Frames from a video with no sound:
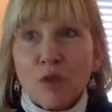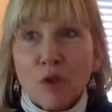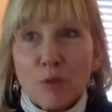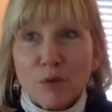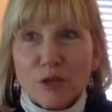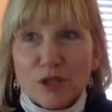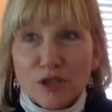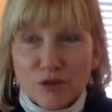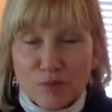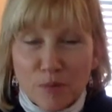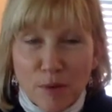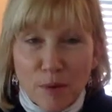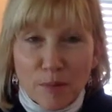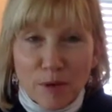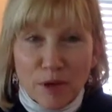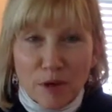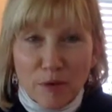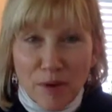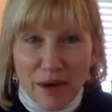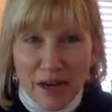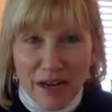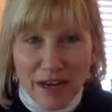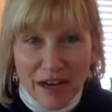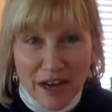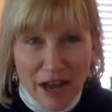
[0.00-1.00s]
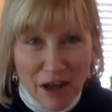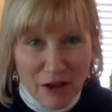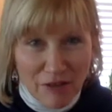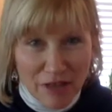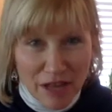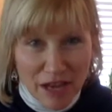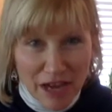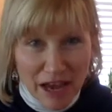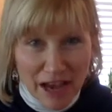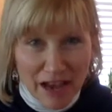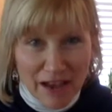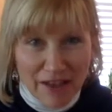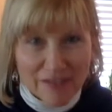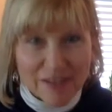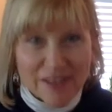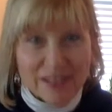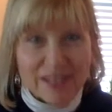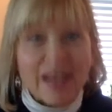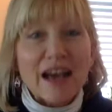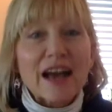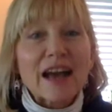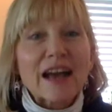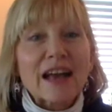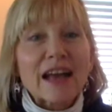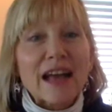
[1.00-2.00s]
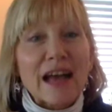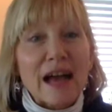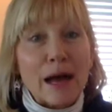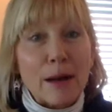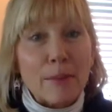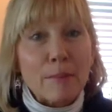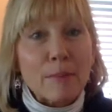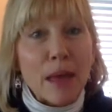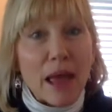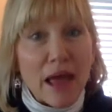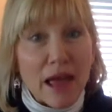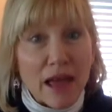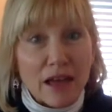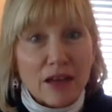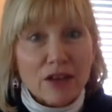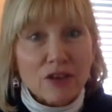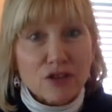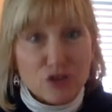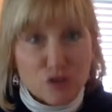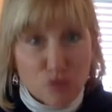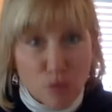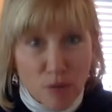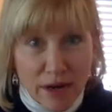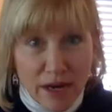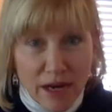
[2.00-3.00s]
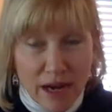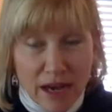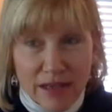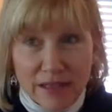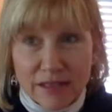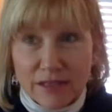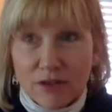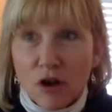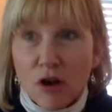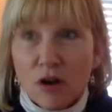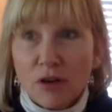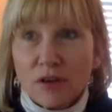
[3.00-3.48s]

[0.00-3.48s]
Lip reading: which is Women Creating Healthy Lives, come and join us.